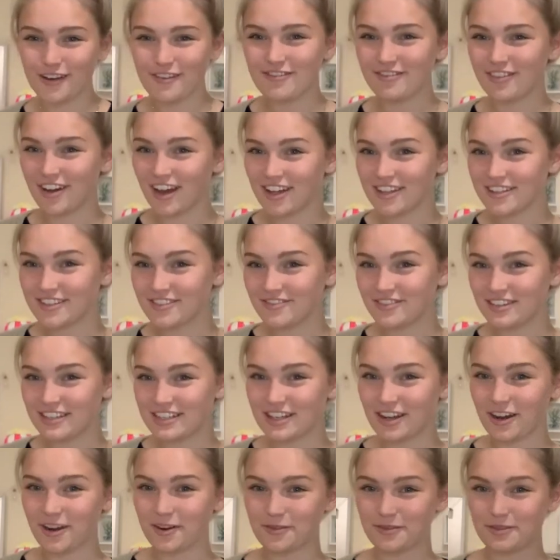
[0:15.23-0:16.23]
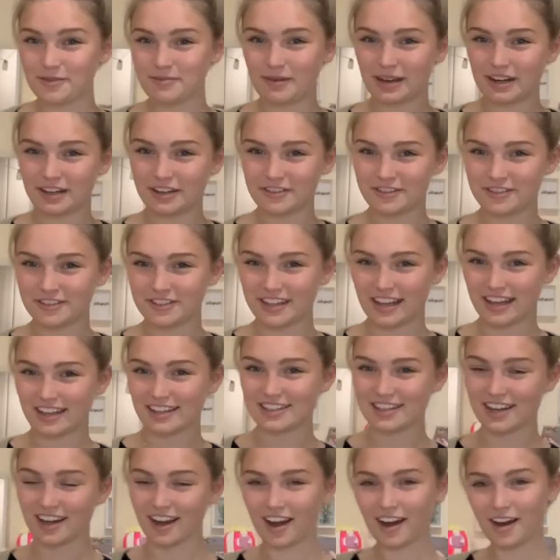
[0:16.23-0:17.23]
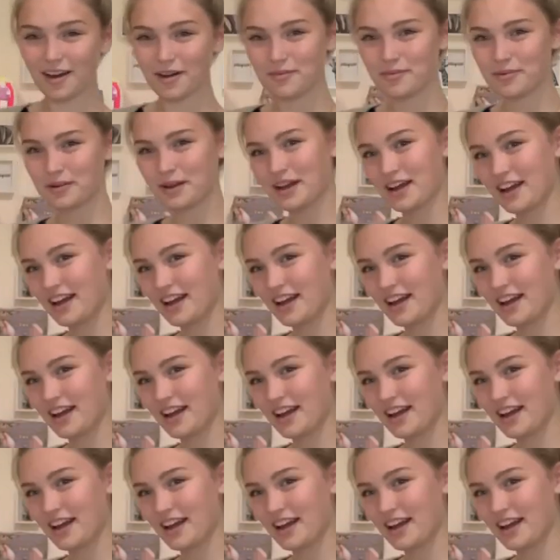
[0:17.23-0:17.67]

first video with my new setup.